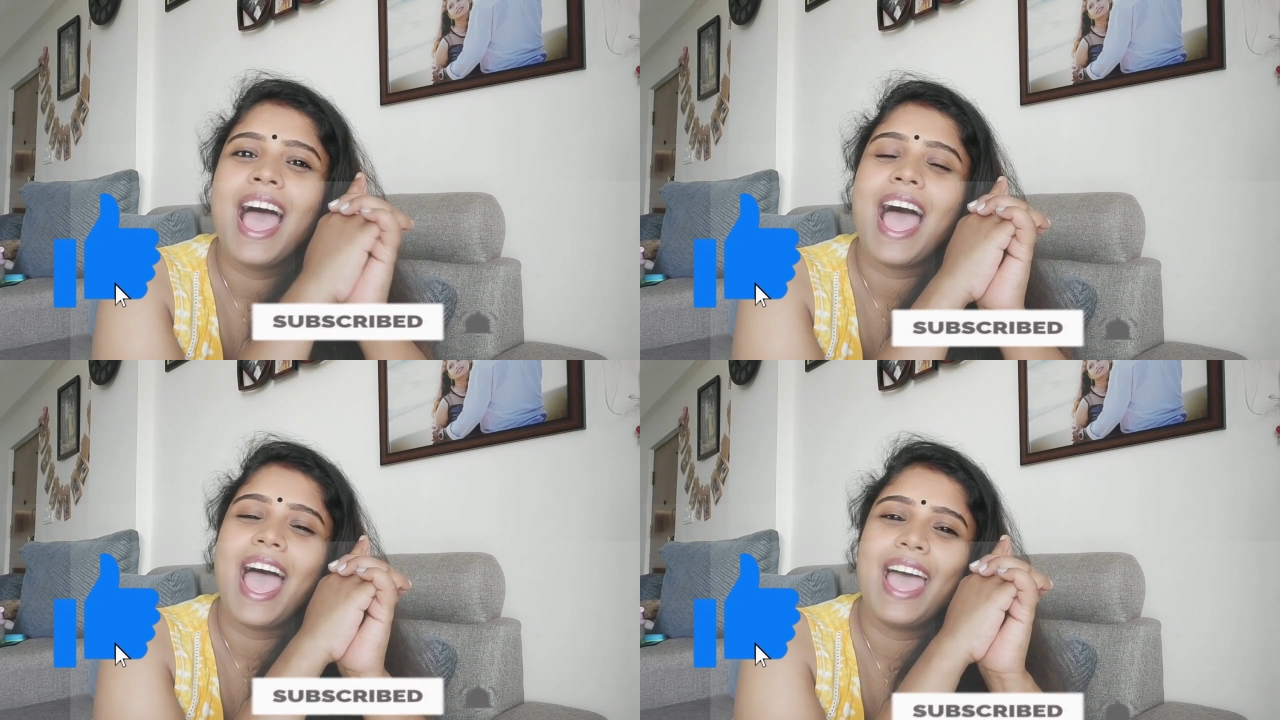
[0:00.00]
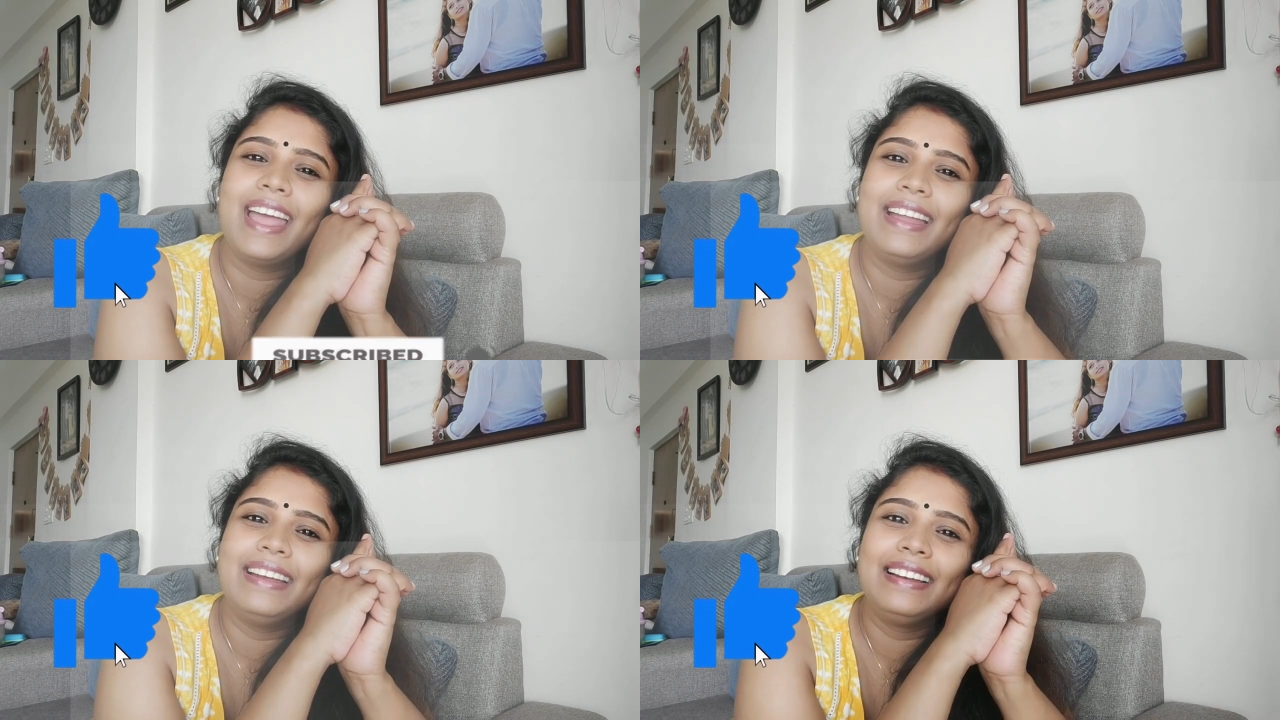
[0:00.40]

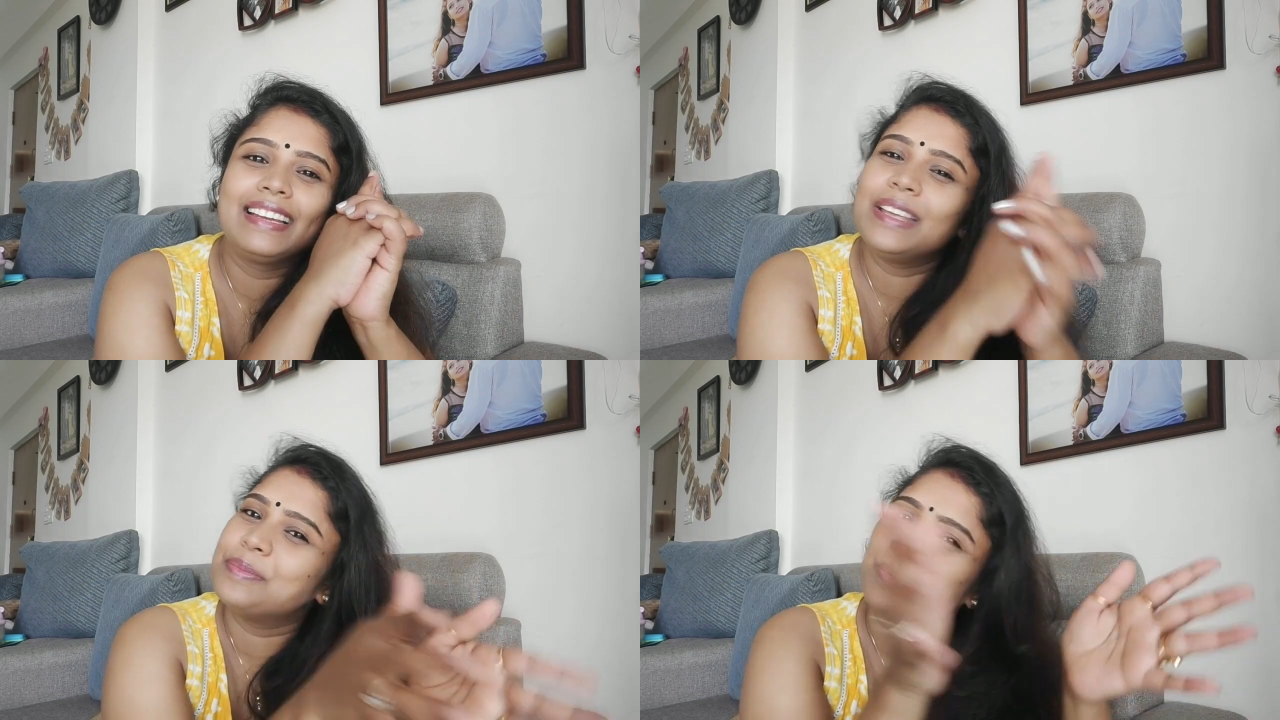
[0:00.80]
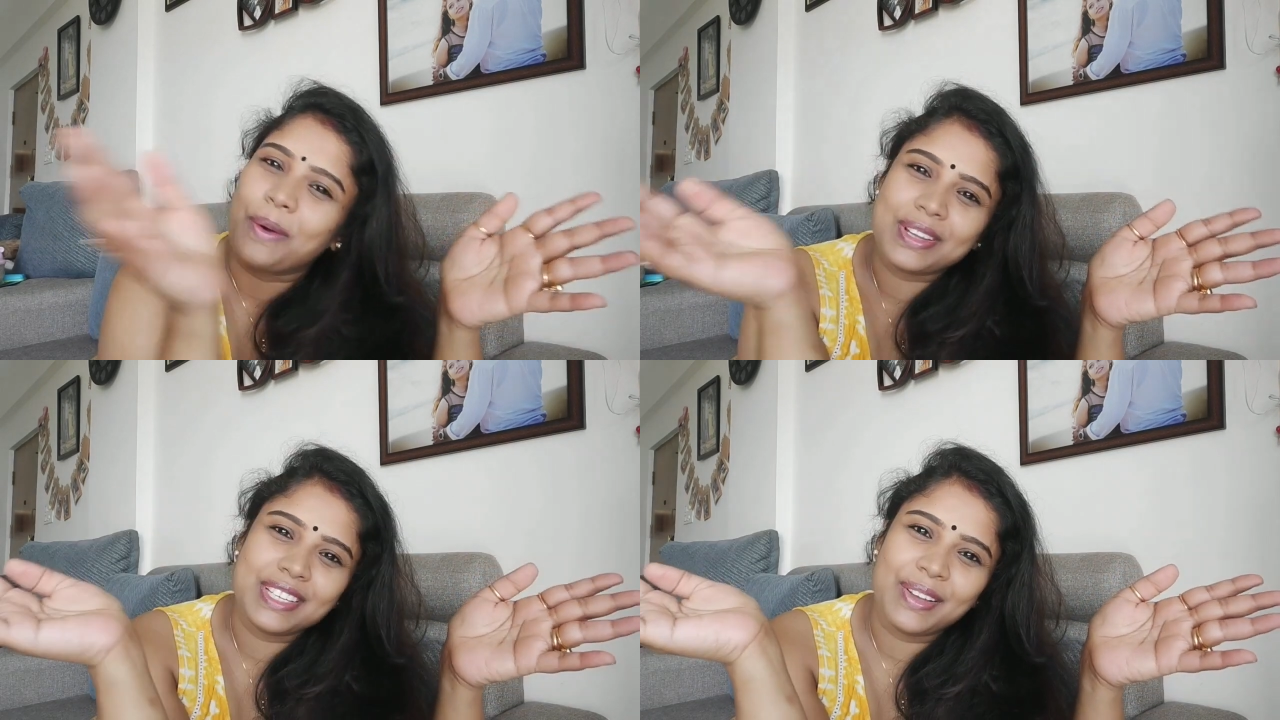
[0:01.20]
and keep
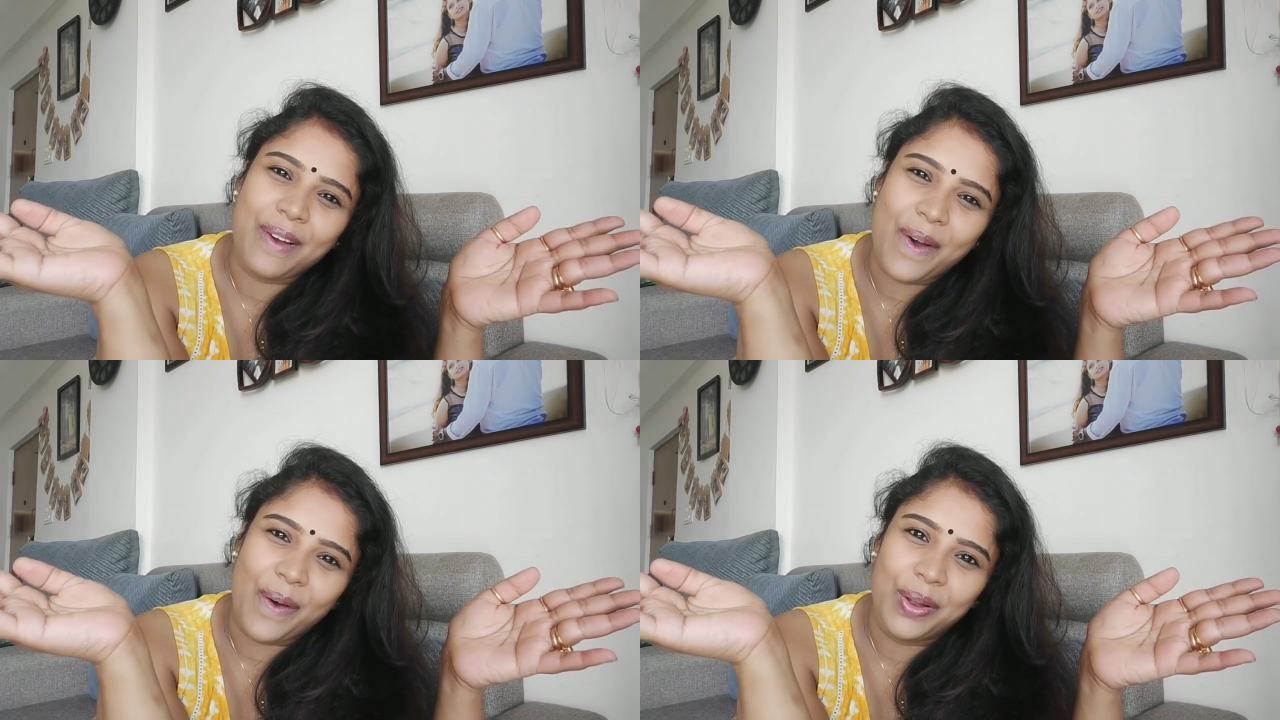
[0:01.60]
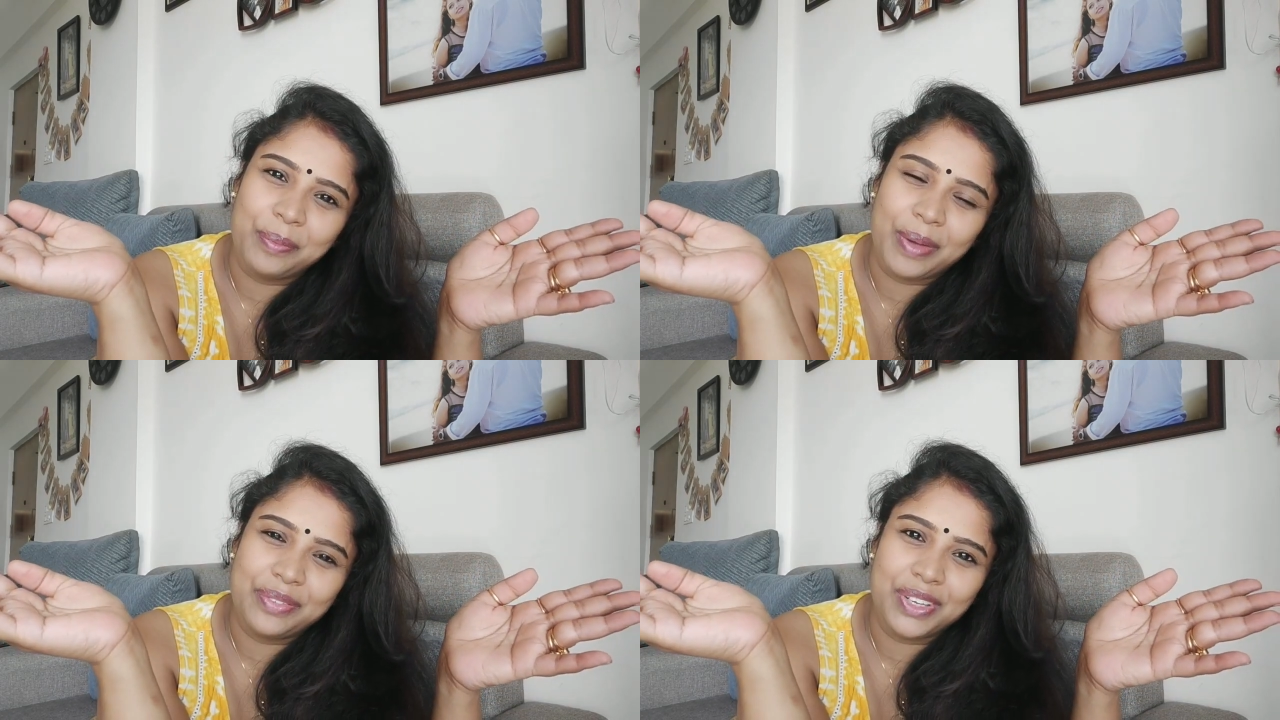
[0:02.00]
watching all
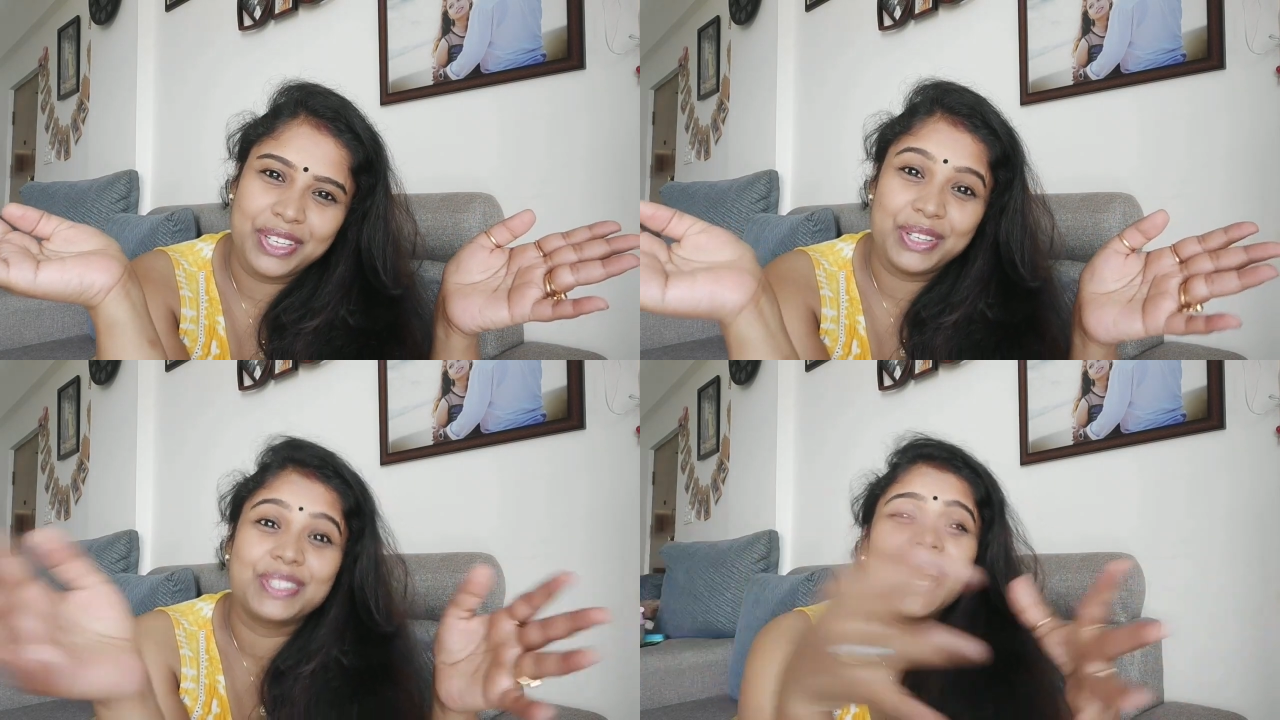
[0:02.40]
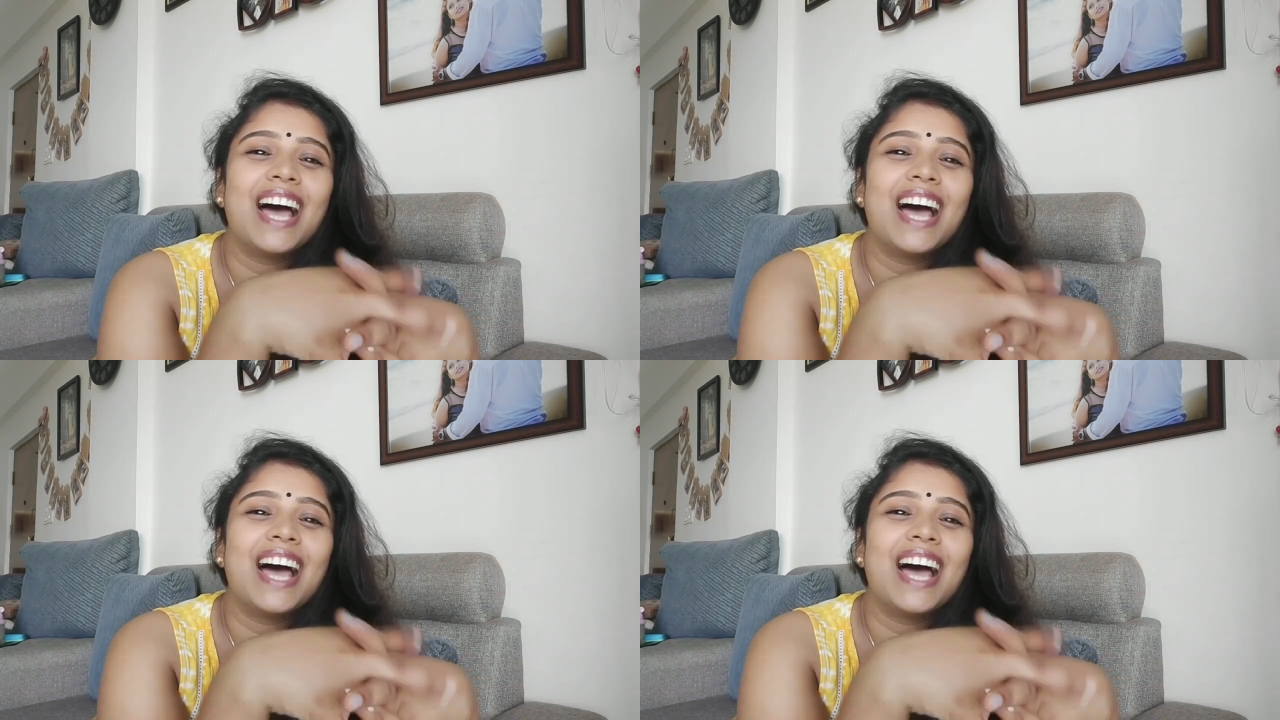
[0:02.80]
my videos.